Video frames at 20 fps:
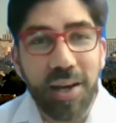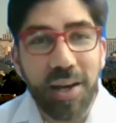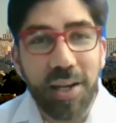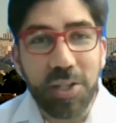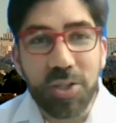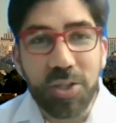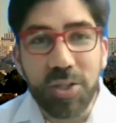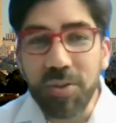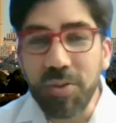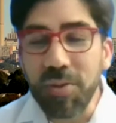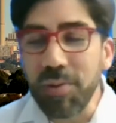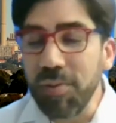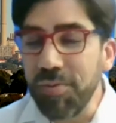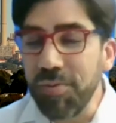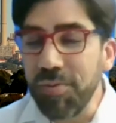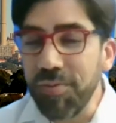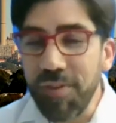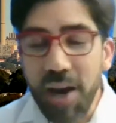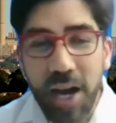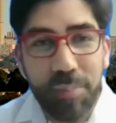to
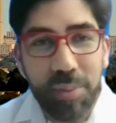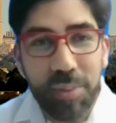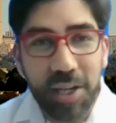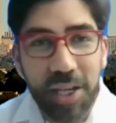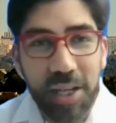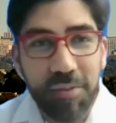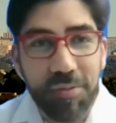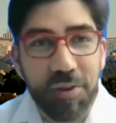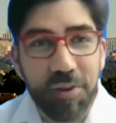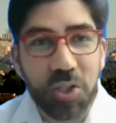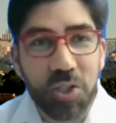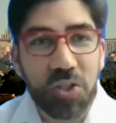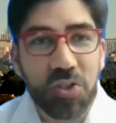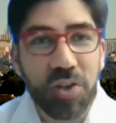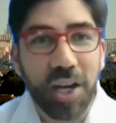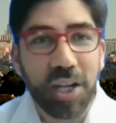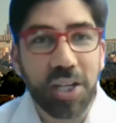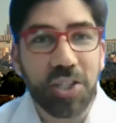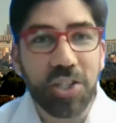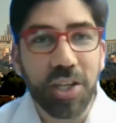fiber
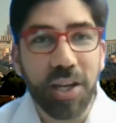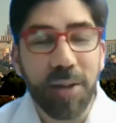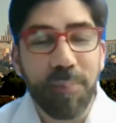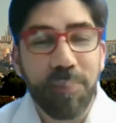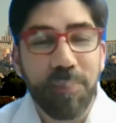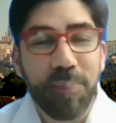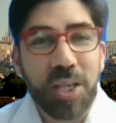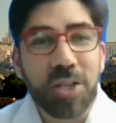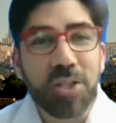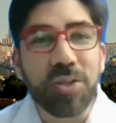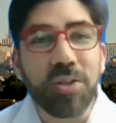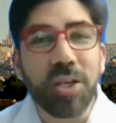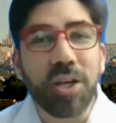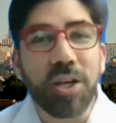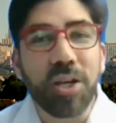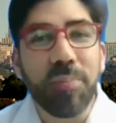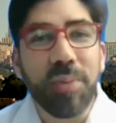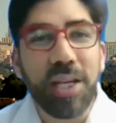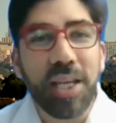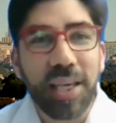infrastructure, to the
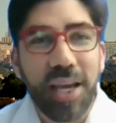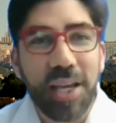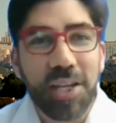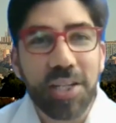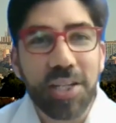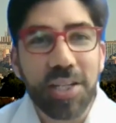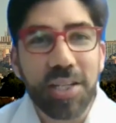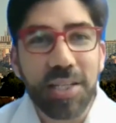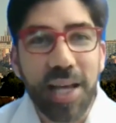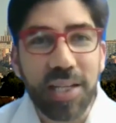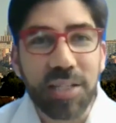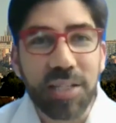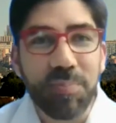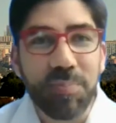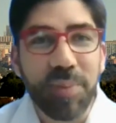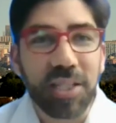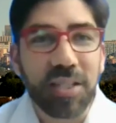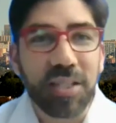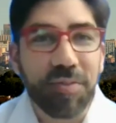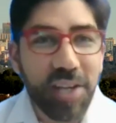communications
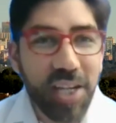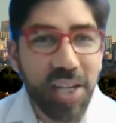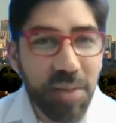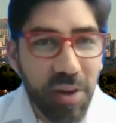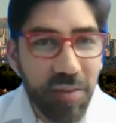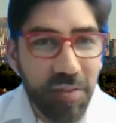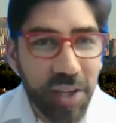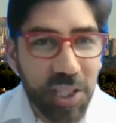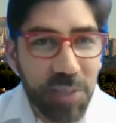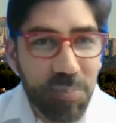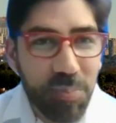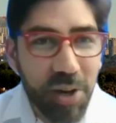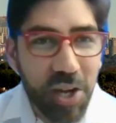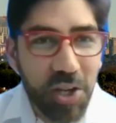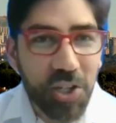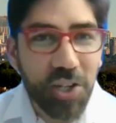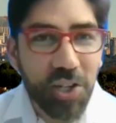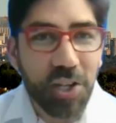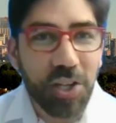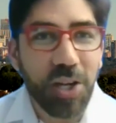aspects, freedom of
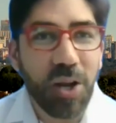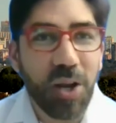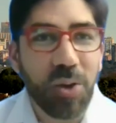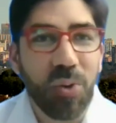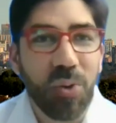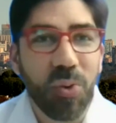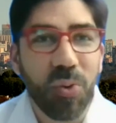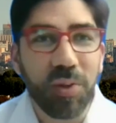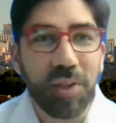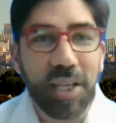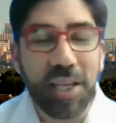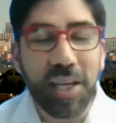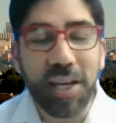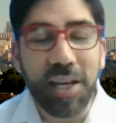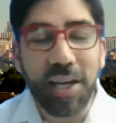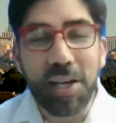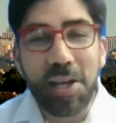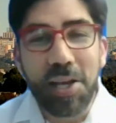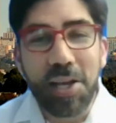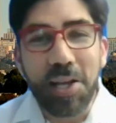expression, all the
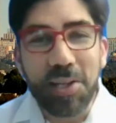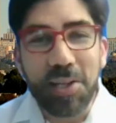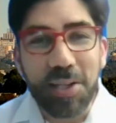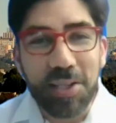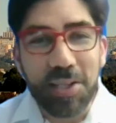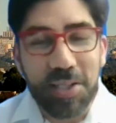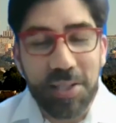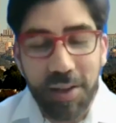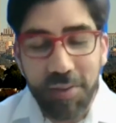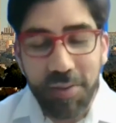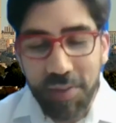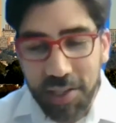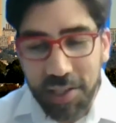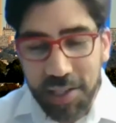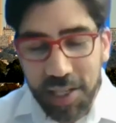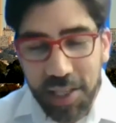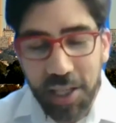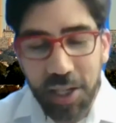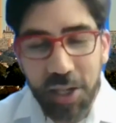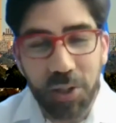stuff that's
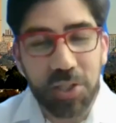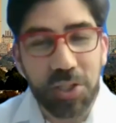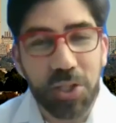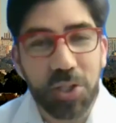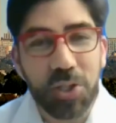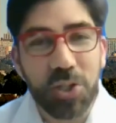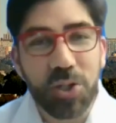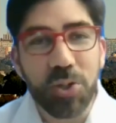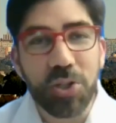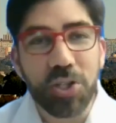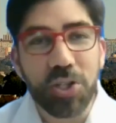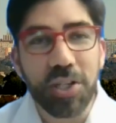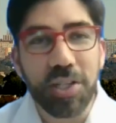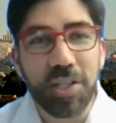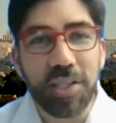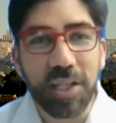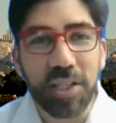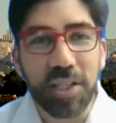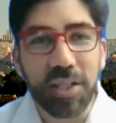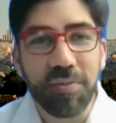in the Constitution,
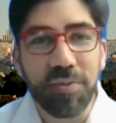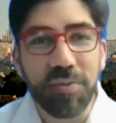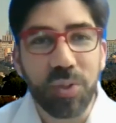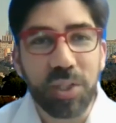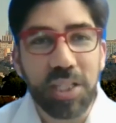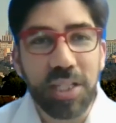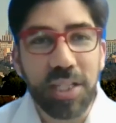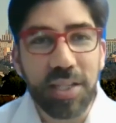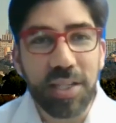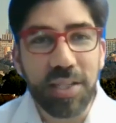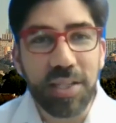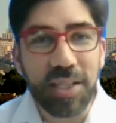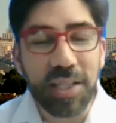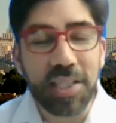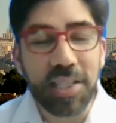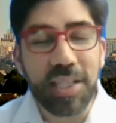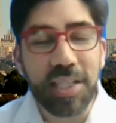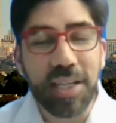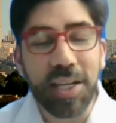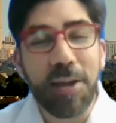Section 14 and
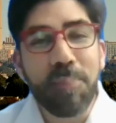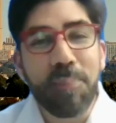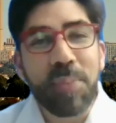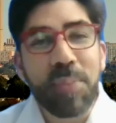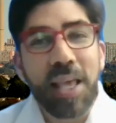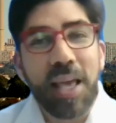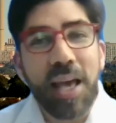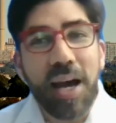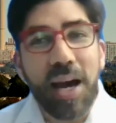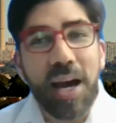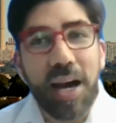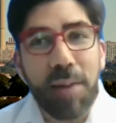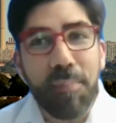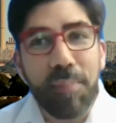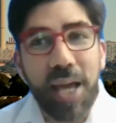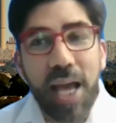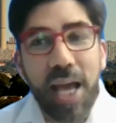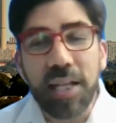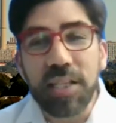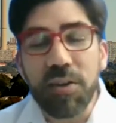16.
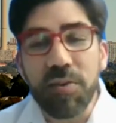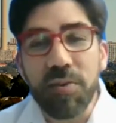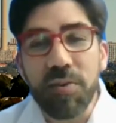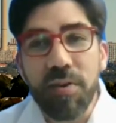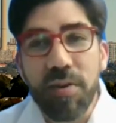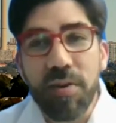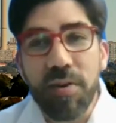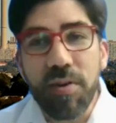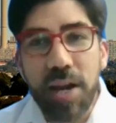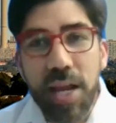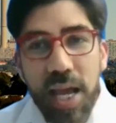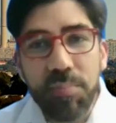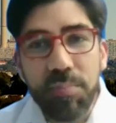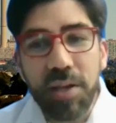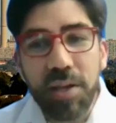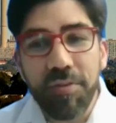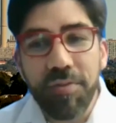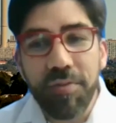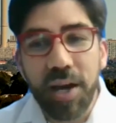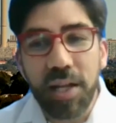And it's really
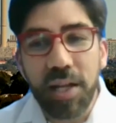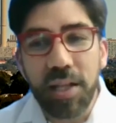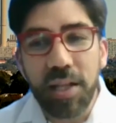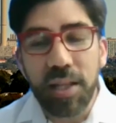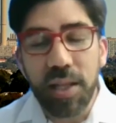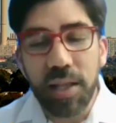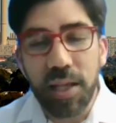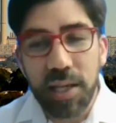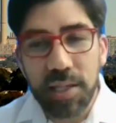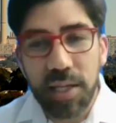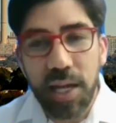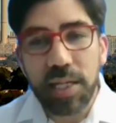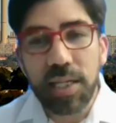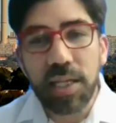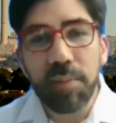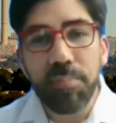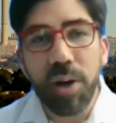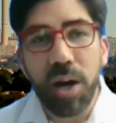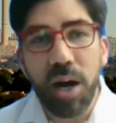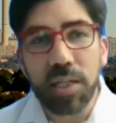been fun. And the
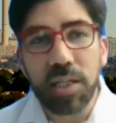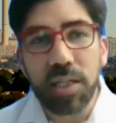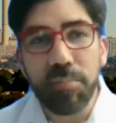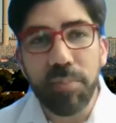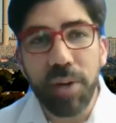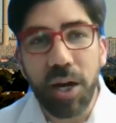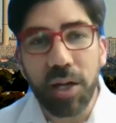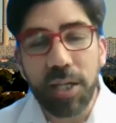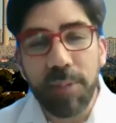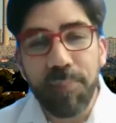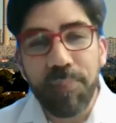exciting part about